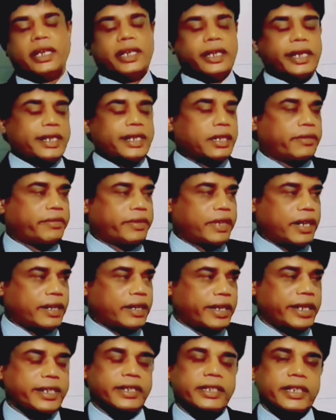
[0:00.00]
In case of
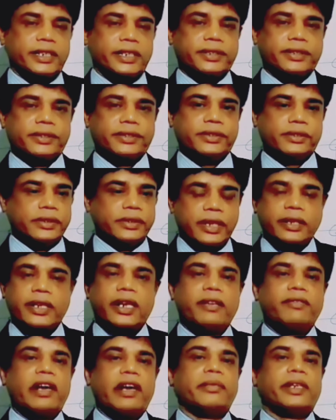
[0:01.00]
yarn dyed shirts, yarn
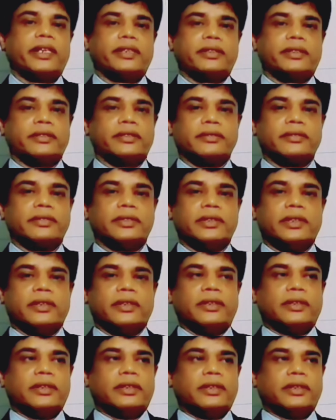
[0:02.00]
dyed fabrics,
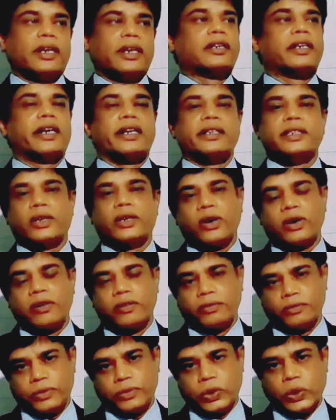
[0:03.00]
yarn dyed
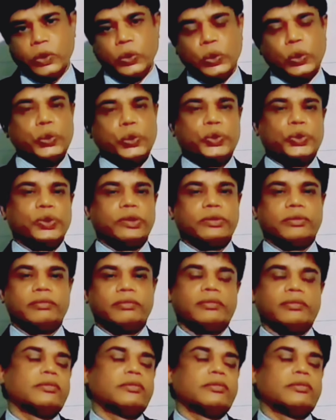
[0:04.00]
jacquard goods,